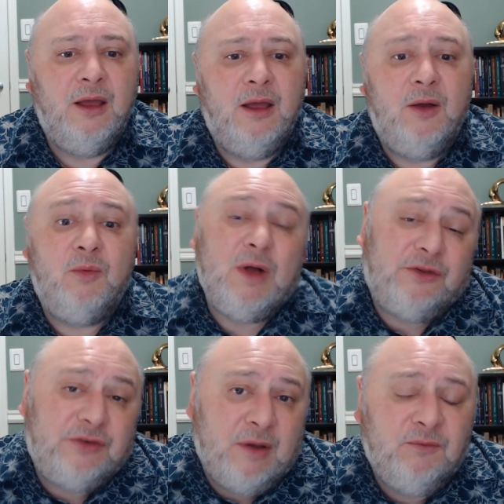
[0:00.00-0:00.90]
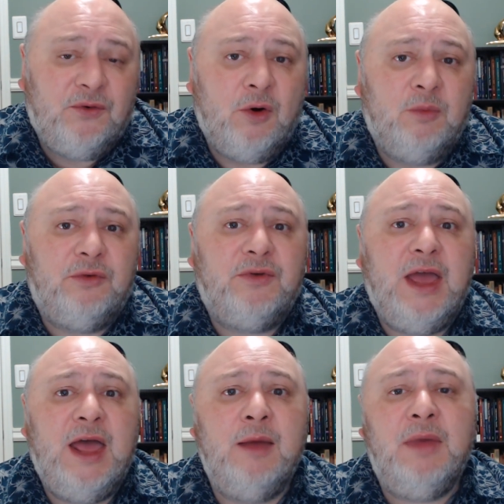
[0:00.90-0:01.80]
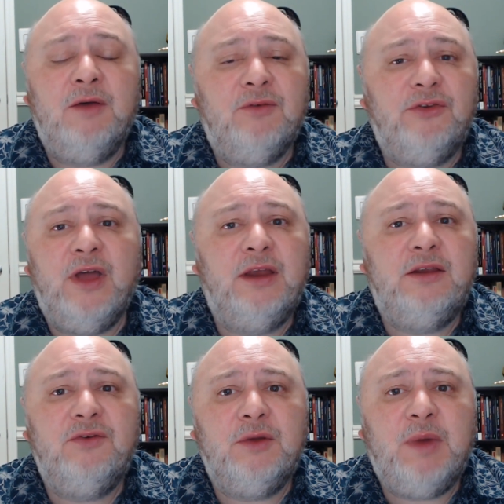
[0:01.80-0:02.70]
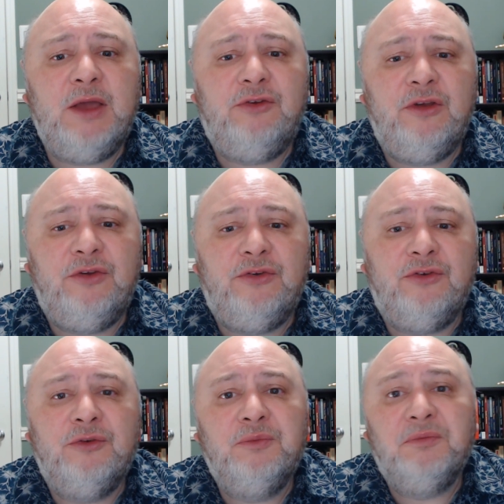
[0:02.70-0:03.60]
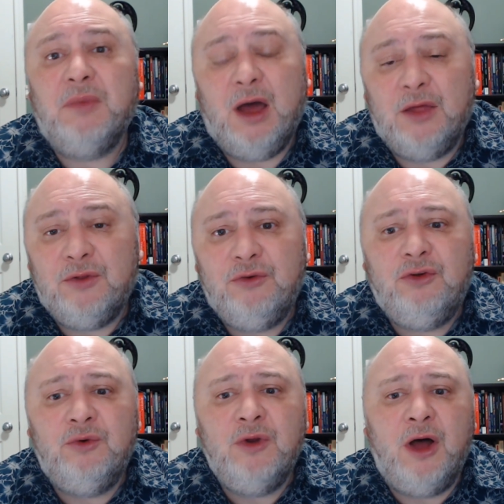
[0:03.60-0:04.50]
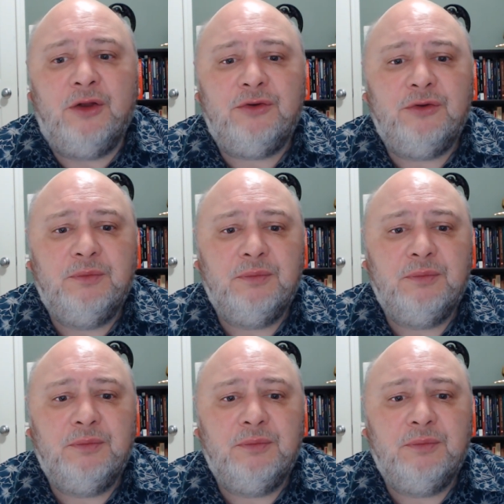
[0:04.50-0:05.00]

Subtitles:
While some forms of CAM have a scientific basis, others do not.